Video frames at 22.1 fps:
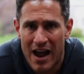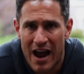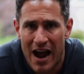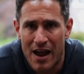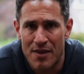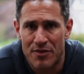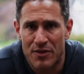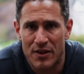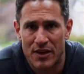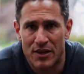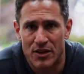
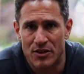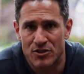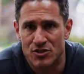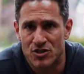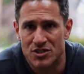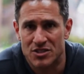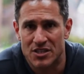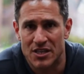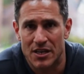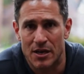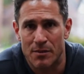I think you're
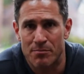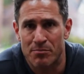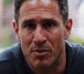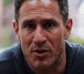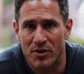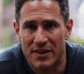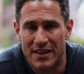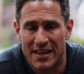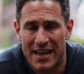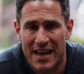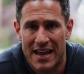just going to
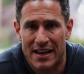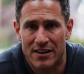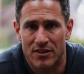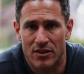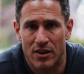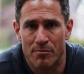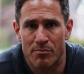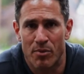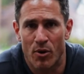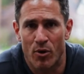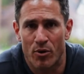burn the
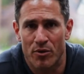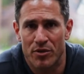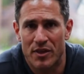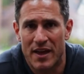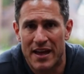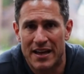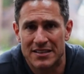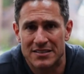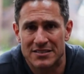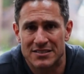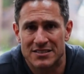candle at both
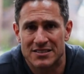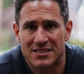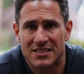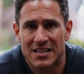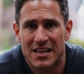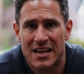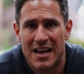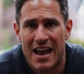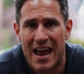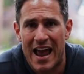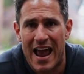ends.
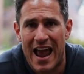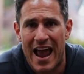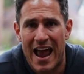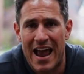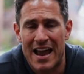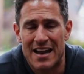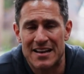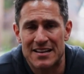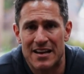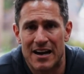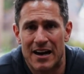
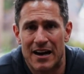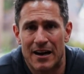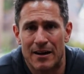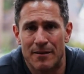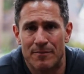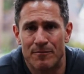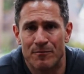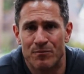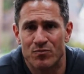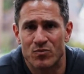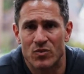And
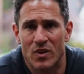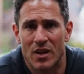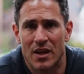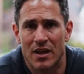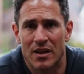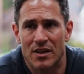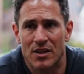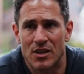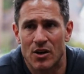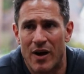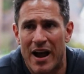
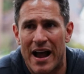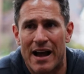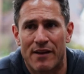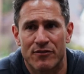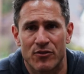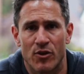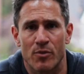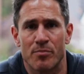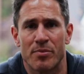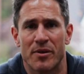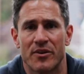
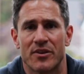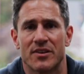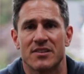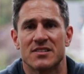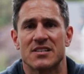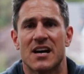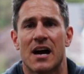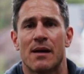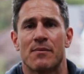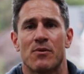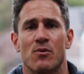after a period of
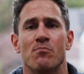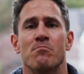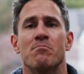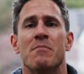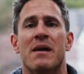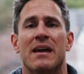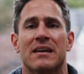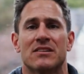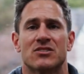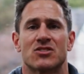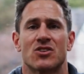time, you
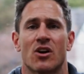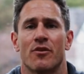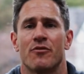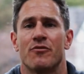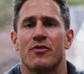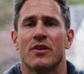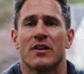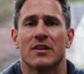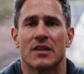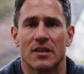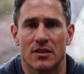may start
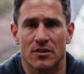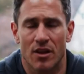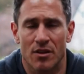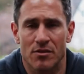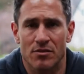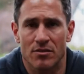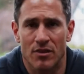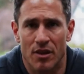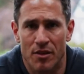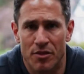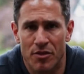feeling
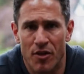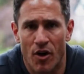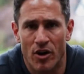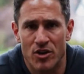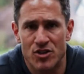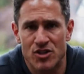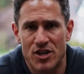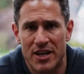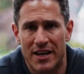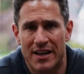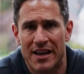
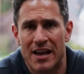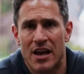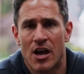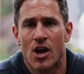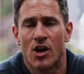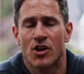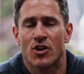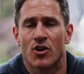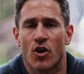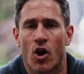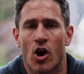lethargic.
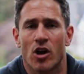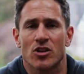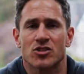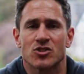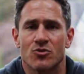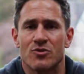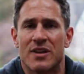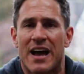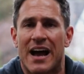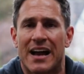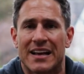You're
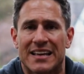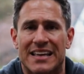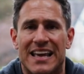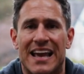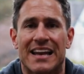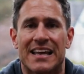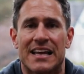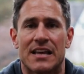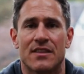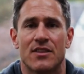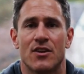also not
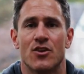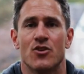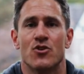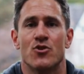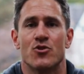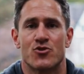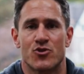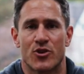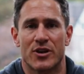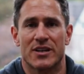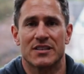getting in the
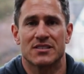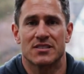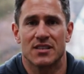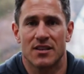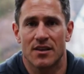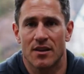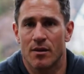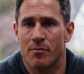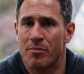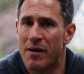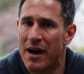nutrients
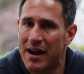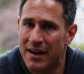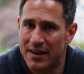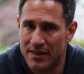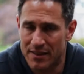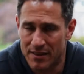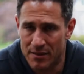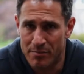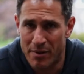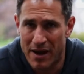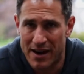in the
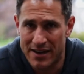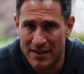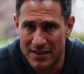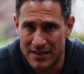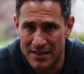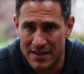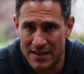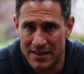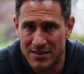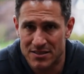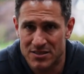body
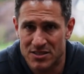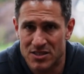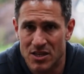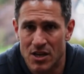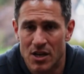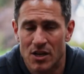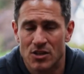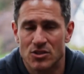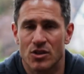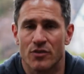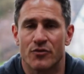needs.
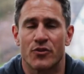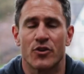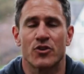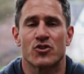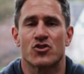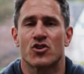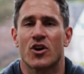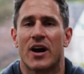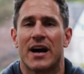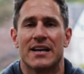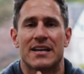So if you're
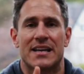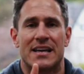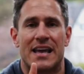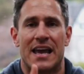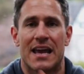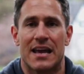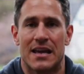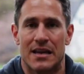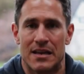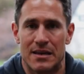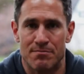trying to
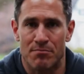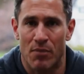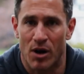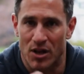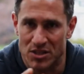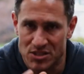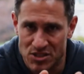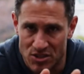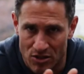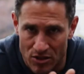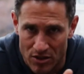gain
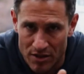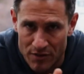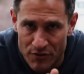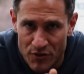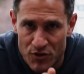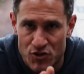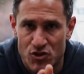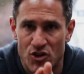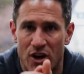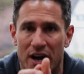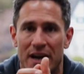muscle, if
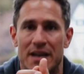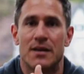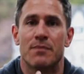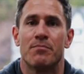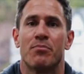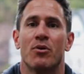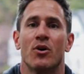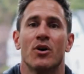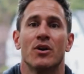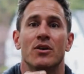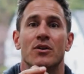you're trying to
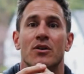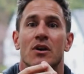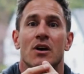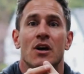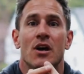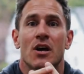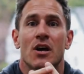put,